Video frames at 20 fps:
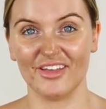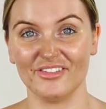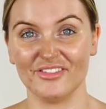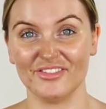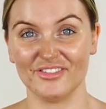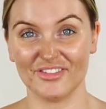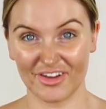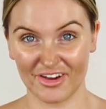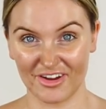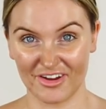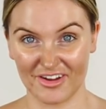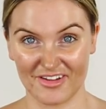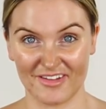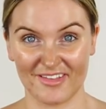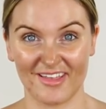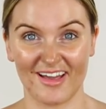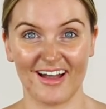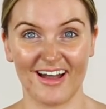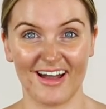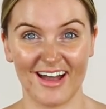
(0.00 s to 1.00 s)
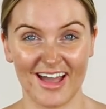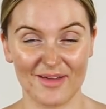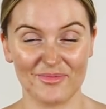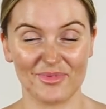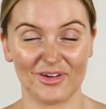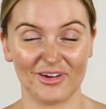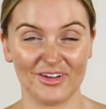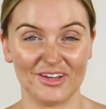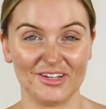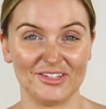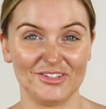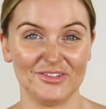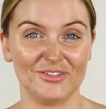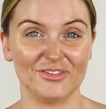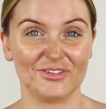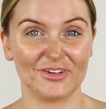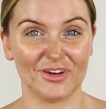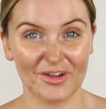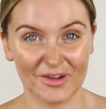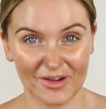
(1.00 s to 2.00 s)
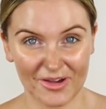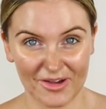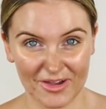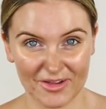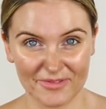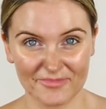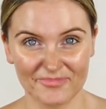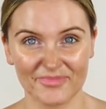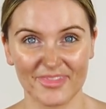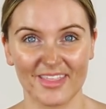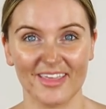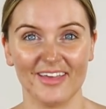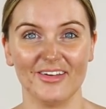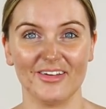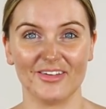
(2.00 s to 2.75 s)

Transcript: So I'm going to go home,